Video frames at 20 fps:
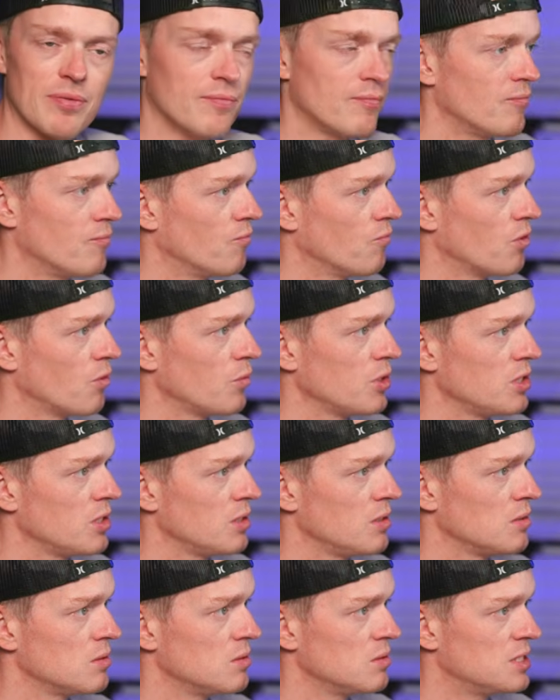what we
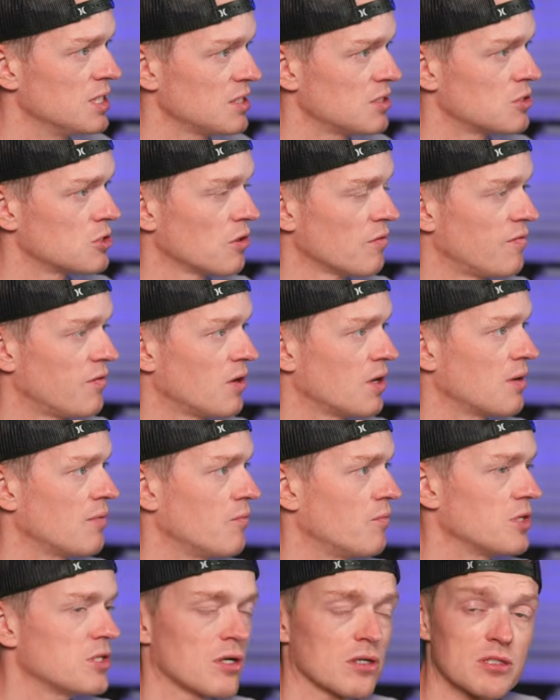did so far.
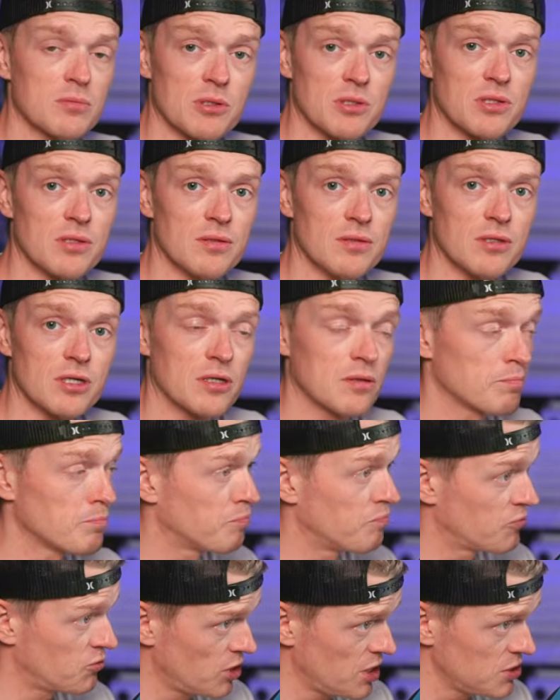We talked about the
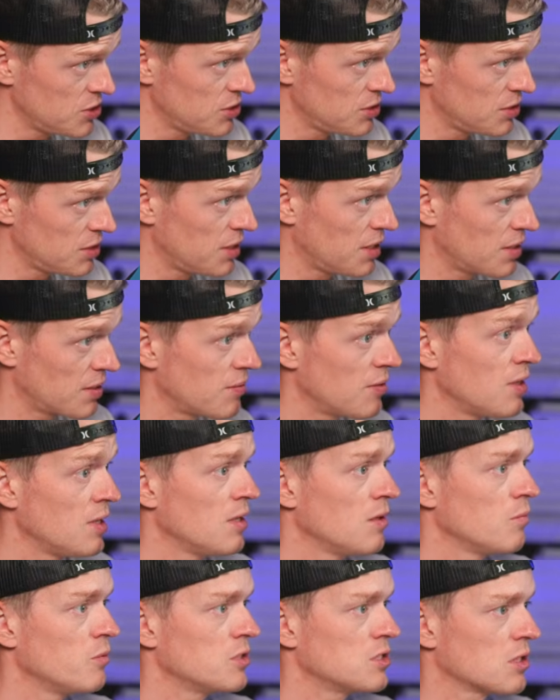transient here,
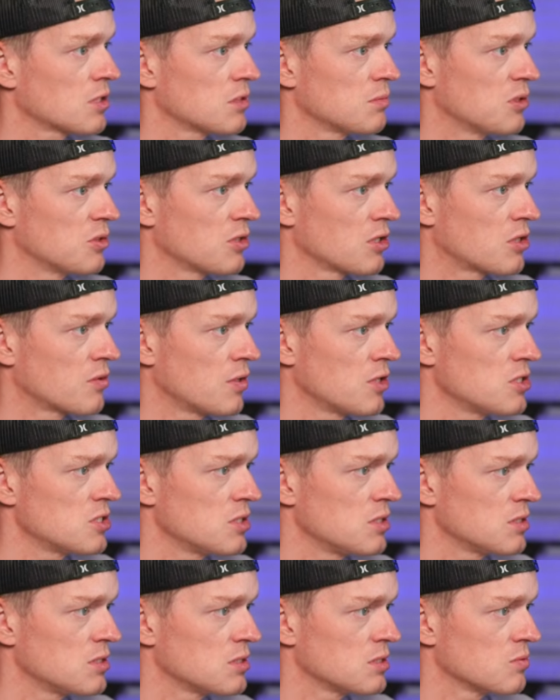we talked about the crunch,
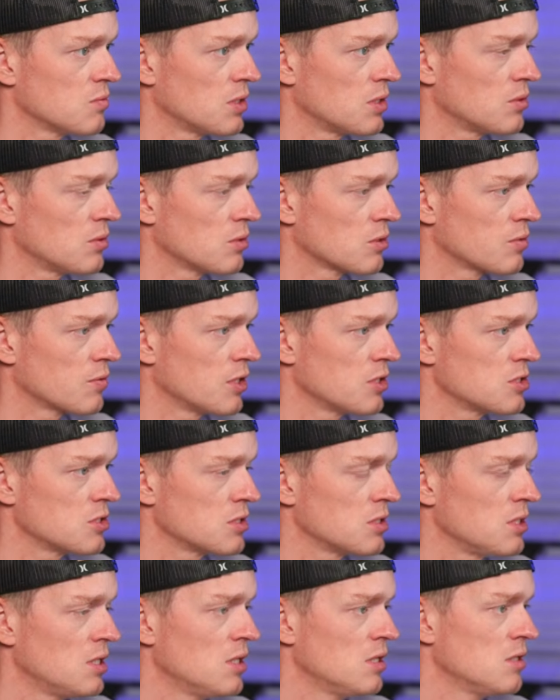this is one whole crunch,